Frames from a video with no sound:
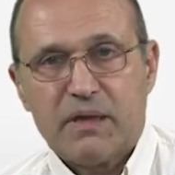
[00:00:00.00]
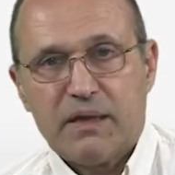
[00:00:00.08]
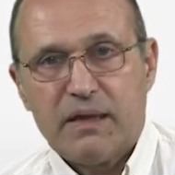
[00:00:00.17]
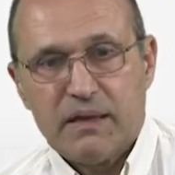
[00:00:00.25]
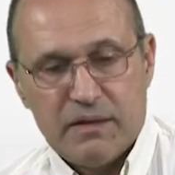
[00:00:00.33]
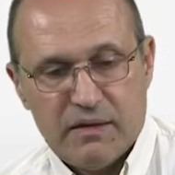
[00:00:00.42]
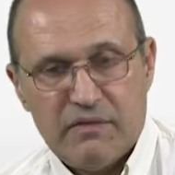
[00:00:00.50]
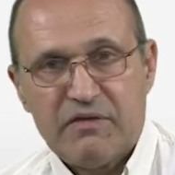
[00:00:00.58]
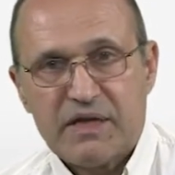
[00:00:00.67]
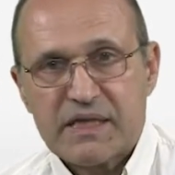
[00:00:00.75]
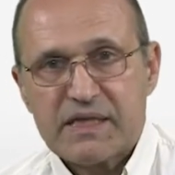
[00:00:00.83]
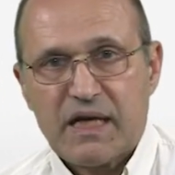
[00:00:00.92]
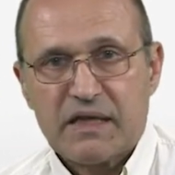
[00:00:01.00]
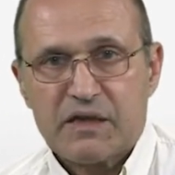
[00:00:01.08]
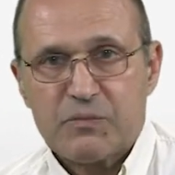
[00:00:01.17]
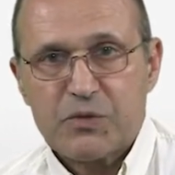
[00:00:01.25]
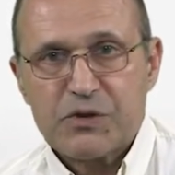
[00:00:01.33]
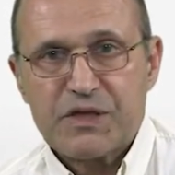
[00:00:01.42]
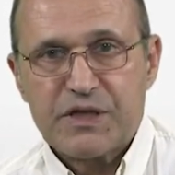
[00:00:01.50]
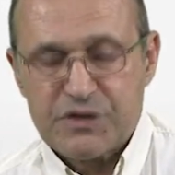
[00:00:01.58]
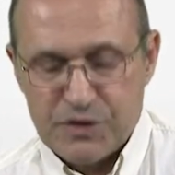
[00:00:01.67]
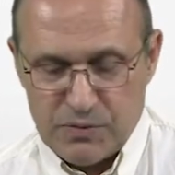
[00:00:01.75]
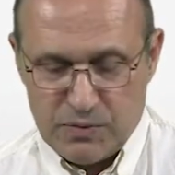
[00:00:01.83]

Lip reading: a very standard procedure.